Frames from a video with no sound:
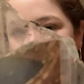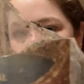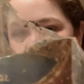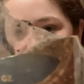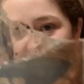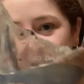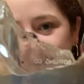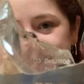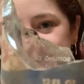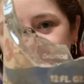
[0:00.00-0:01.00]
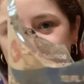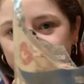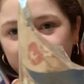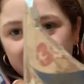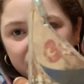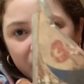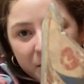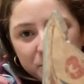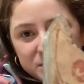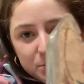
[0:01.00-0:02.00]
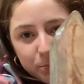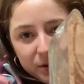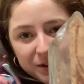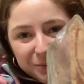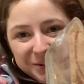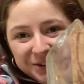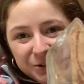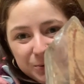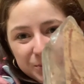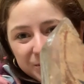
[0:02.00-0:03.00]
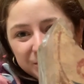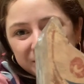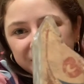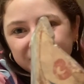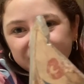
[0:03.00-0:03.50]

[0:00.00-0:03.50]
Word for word: intact, which I thought was really, really cool.